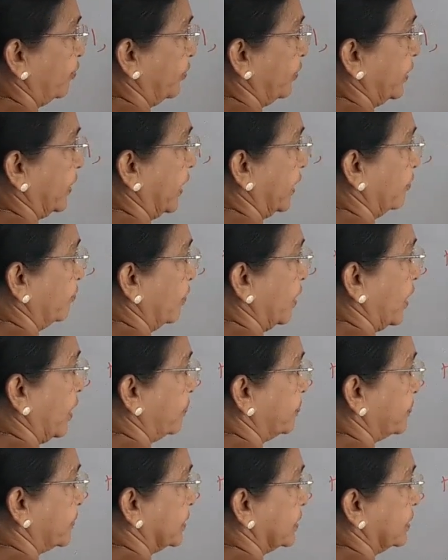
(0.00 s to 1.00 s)

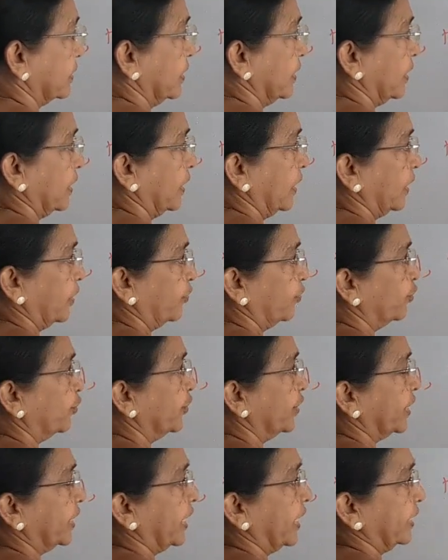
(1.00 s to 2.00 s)
envelopes
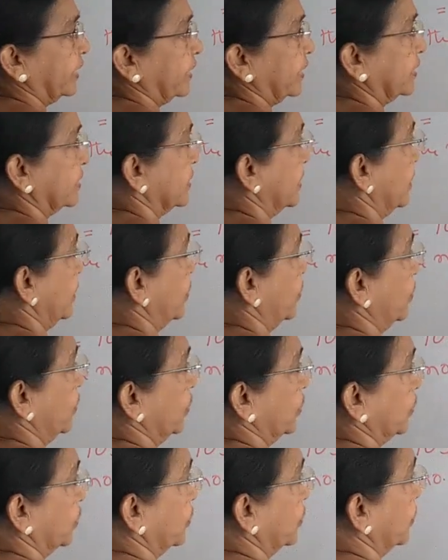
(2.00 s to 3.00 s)
we get is equal
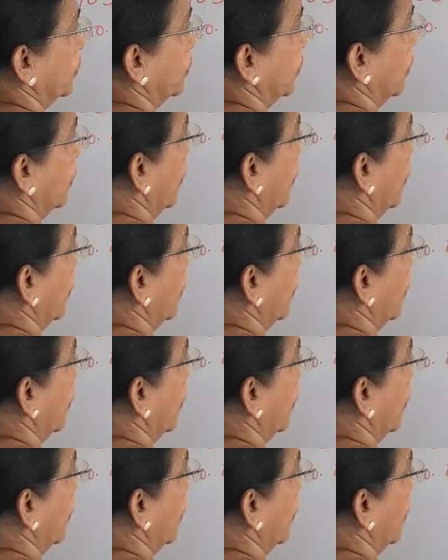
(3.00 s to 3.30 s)
to